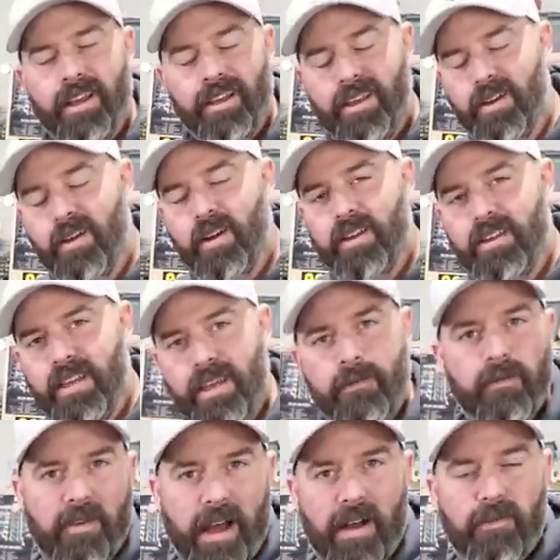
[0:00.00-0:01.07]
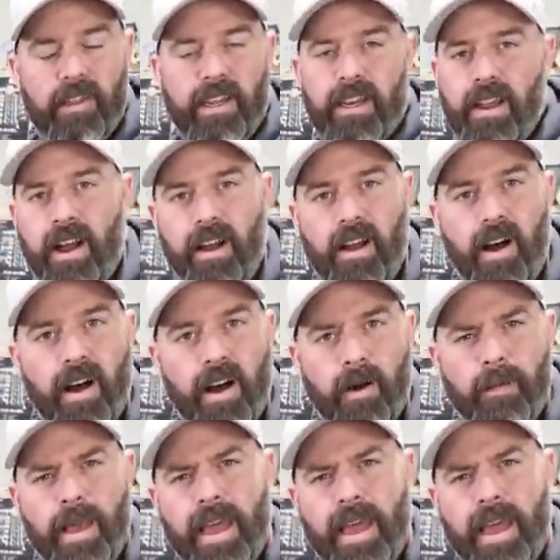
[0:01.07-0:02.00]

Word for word: you can go to teamvalvoline.com